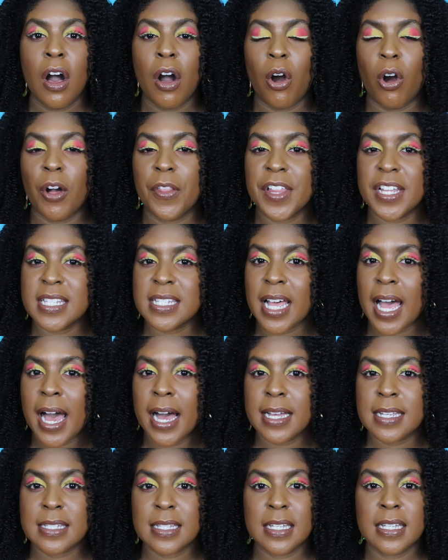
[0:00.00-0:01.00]
all the
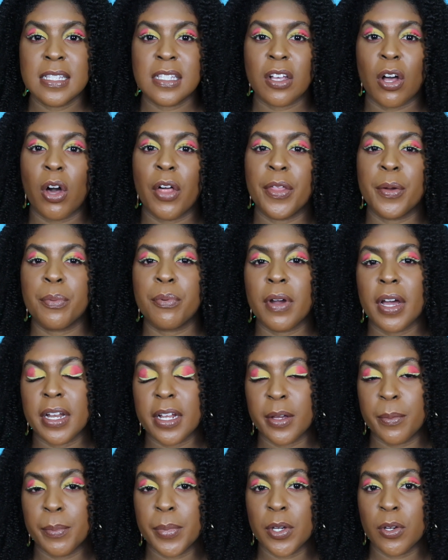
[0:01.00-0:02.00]
toxins, all the
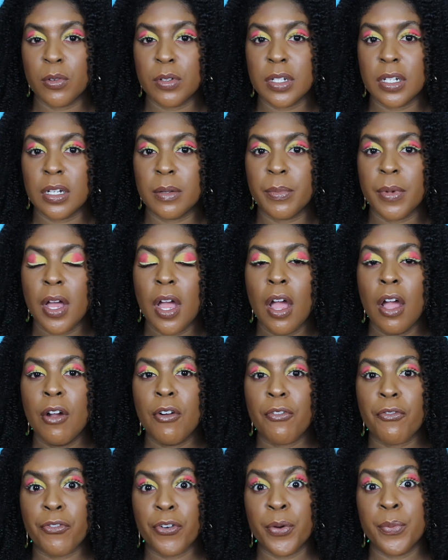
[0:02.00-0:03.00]
product buildup
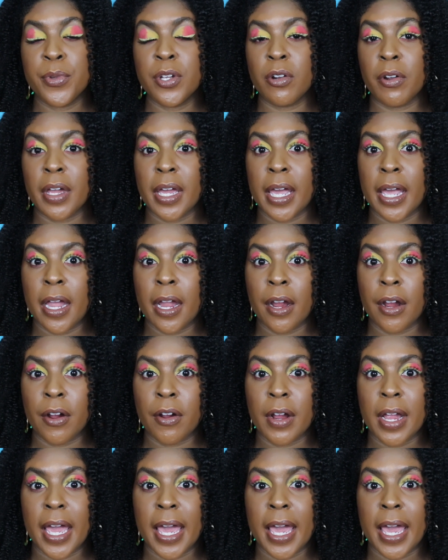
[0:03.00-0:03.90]
from your hair,